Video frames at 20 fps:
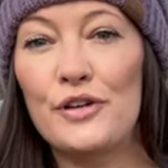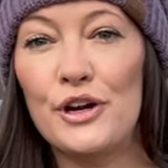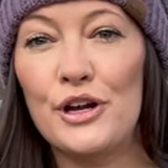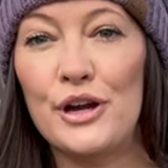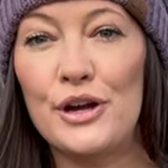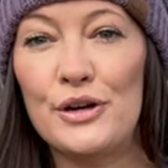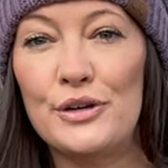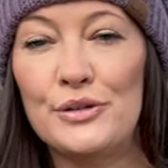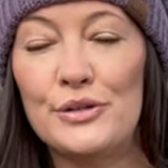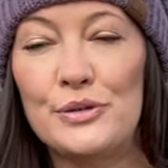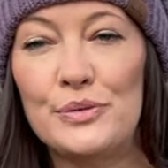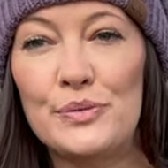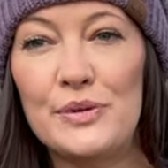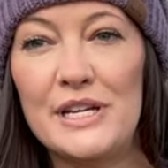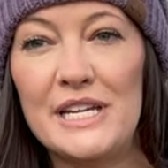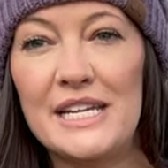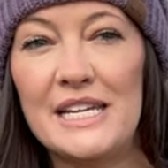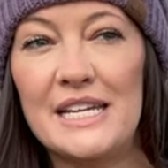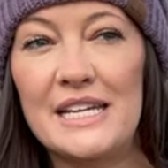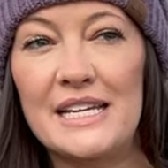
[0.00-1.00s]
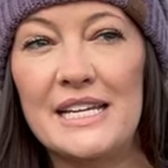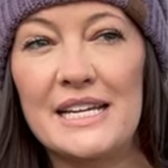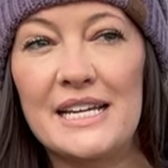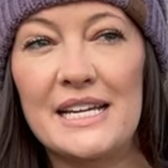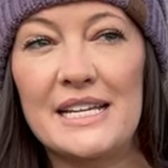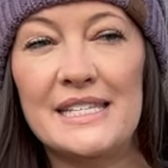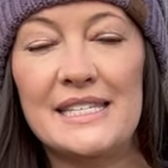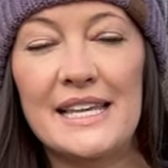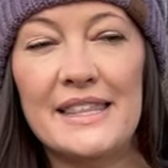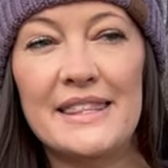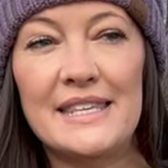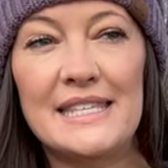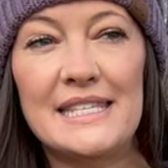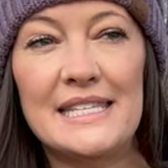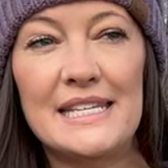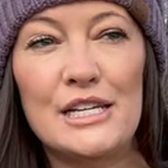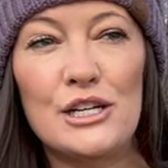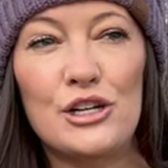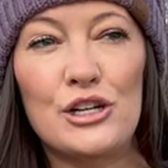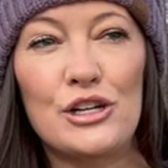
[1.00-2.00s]
goes, we uh, set the
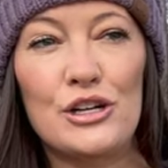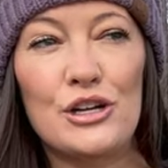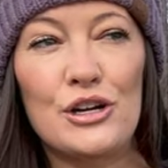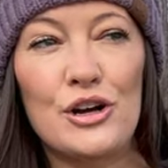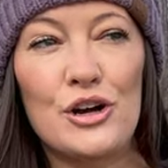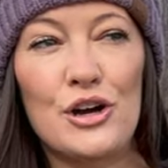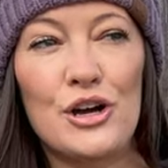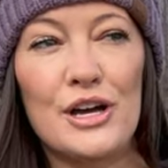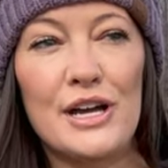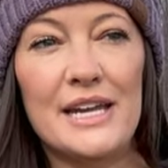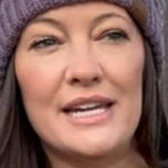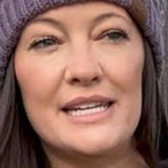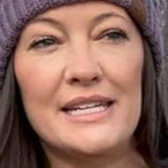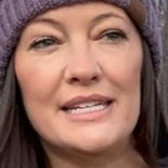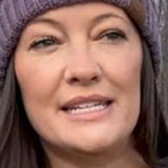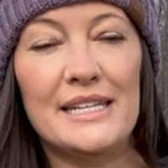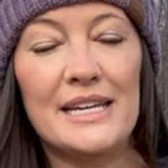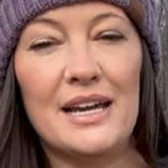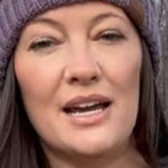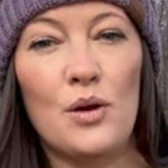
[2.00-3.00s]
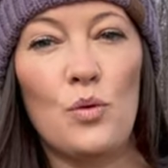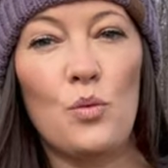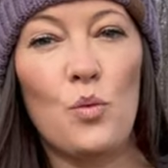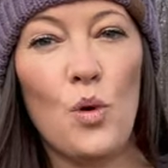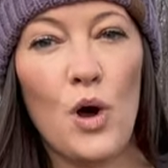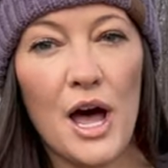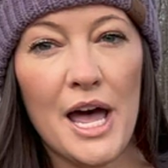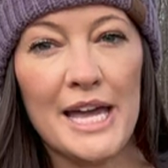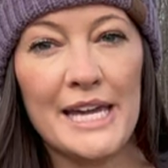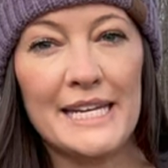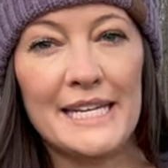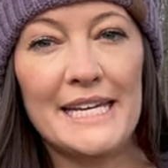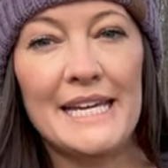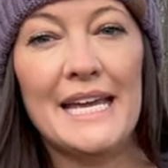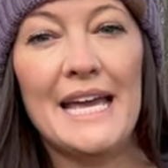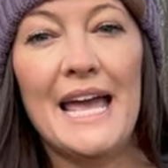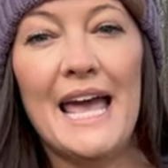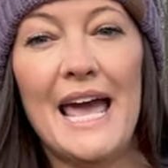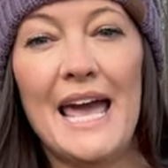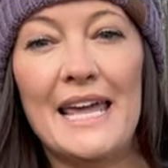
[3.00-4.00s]
seeder on uh, one,
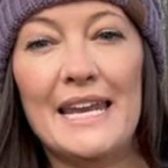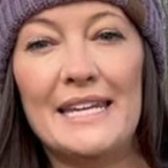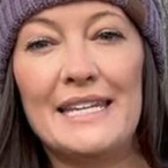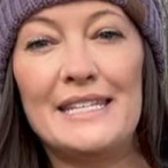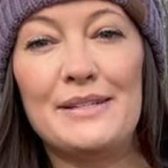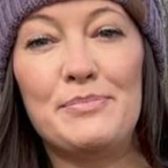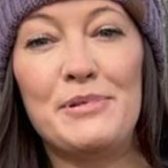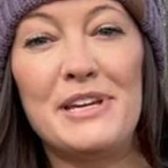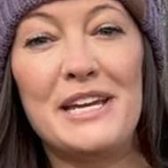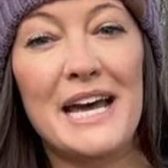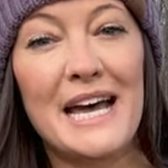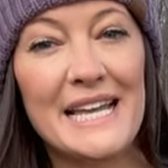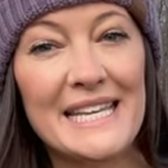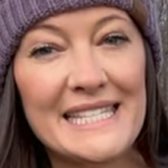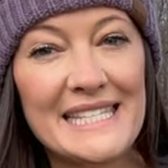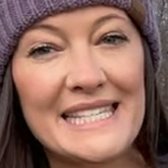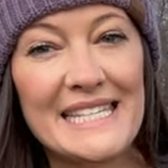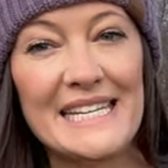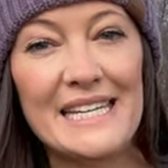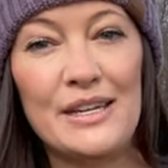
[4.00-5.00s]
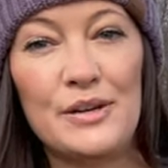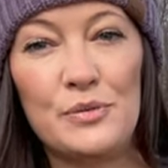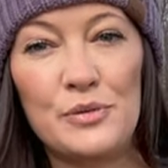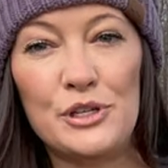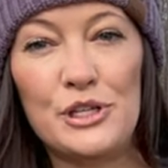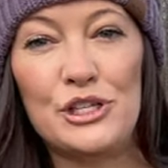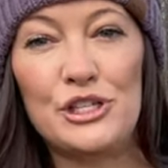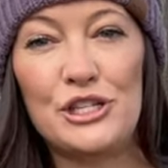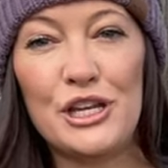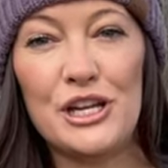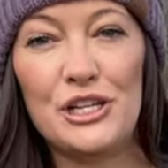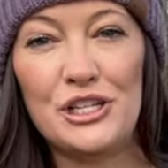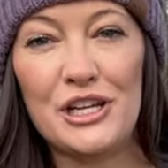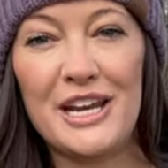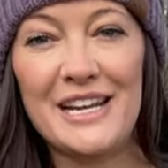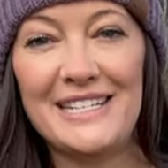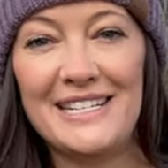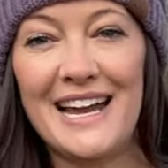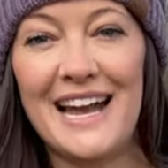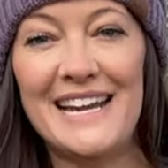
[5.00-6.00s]
and because the, it was such
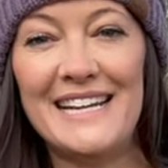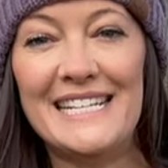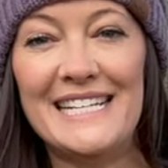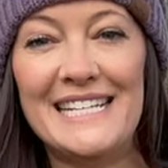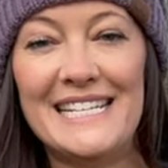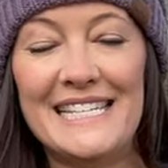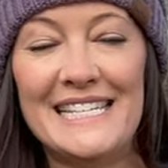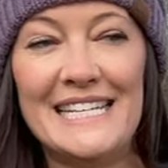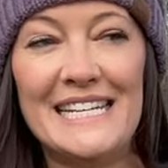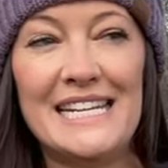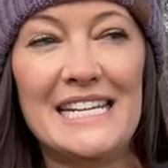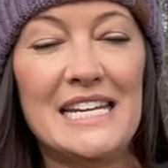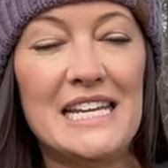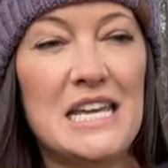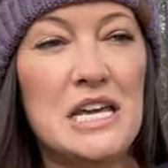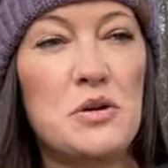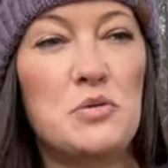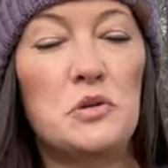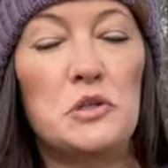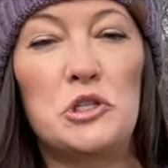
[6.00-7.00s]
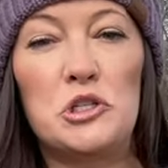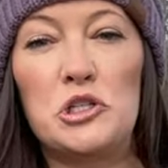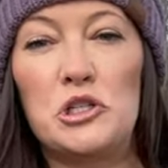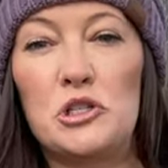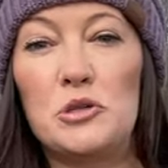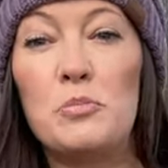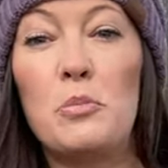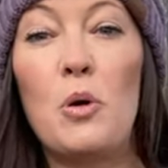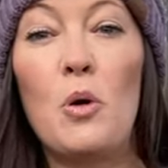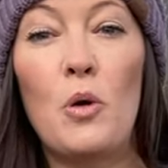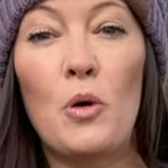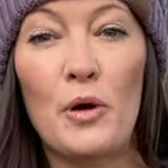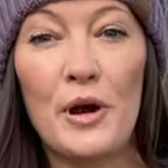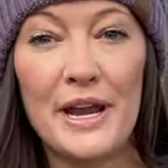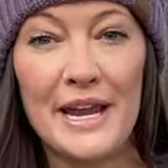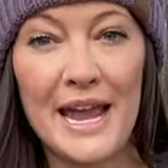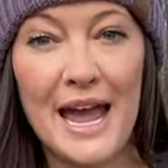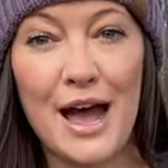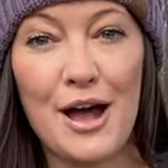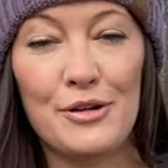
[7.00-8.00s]
a tiny seed, it was just
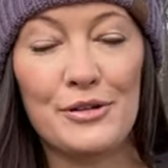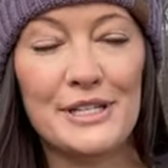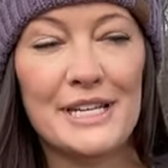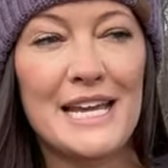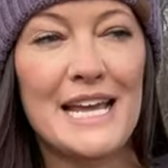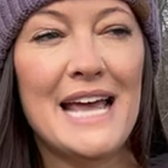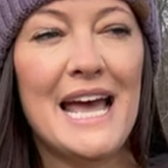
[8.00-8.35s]
pouring out.